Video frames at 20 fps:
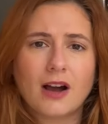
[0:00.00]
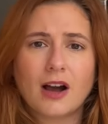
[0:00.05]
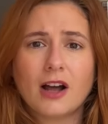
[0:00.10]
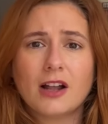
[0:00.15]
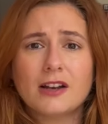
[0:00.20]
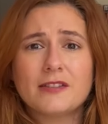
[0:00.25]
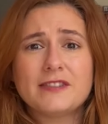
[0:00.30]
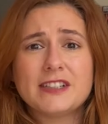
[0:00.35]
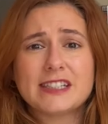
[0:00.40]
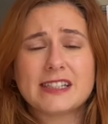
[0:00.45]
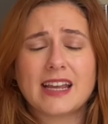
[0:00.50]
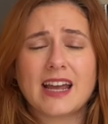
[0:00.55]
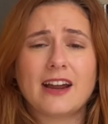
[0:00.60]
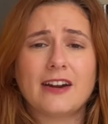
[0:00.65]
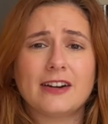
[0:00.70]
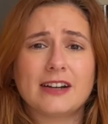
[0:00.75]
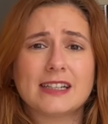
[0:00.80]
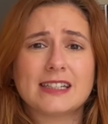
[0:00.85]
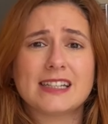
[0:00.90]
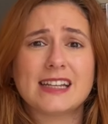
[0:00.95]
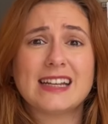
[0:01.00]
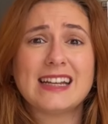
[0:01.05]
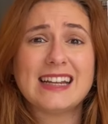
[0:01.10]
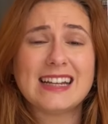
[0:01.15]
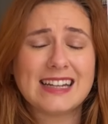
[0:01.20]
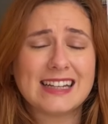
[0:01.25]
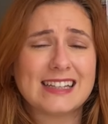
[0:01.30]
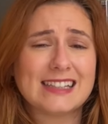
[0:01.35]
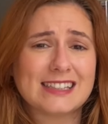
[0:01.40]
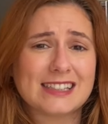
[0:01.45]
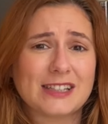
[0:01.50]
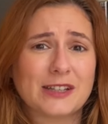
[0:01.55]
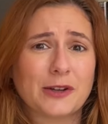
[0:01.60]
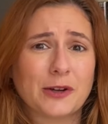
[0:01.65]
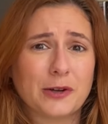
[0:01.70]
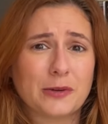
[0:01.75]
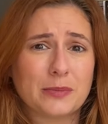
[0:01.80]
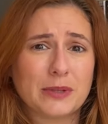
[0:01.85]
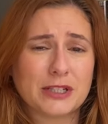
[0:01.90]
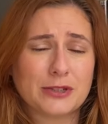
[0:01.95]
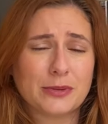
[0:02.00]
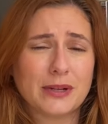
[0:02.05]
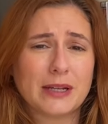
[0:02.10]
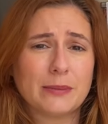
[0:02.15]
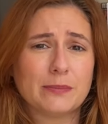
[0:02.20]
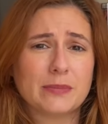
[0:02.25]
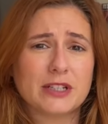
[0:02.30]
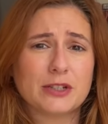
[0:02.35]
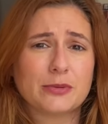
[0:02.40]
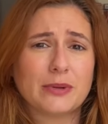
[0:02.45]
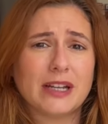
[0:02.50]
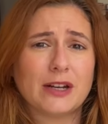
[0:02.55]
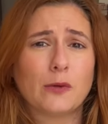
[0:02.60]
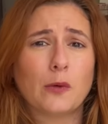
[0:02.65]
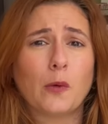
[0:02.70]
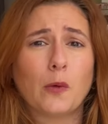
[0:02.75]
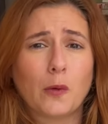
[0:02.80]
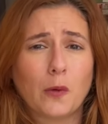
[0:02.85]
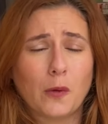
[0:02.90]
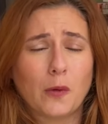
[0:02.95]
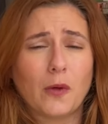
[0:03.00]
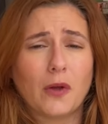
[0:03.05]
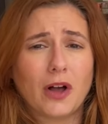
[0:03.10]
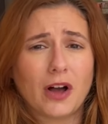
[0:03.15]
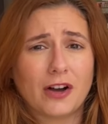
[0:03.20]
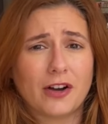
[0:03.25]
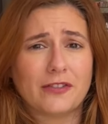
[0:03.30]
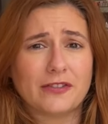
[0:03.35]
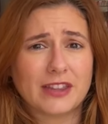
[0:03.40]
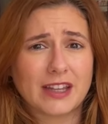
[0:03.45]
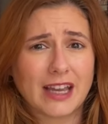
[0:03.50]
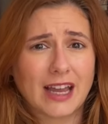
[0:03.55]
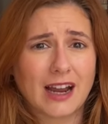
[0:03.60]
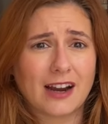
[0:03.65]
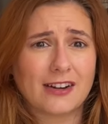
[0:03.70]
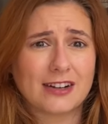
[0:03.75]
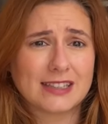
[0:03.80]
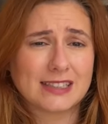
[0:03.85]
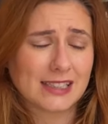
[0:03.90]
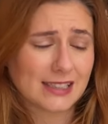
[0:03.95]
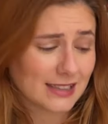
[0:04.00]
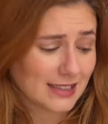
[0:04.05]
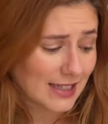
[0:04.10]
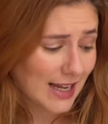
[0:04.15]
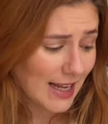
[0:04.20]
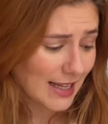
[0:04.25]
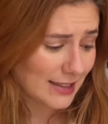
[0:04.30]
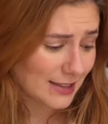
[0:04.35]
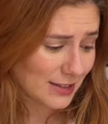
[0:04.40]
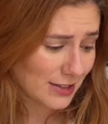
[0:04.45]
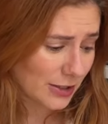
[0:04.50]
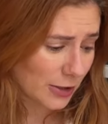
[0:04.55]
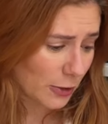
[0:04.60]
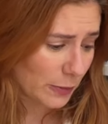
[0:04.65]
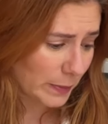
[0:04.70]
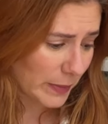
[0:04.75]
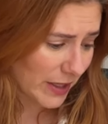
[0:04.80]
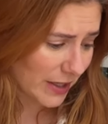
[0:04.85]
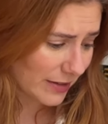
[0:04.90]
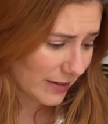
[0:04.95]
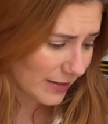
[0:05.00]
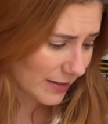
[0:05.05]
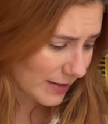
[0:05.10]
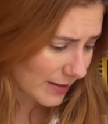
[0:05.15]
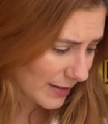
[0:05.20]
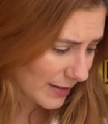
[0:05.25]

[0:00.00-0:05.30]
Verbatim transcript: Oliver's character is the go between between all of the characters in Saltburn,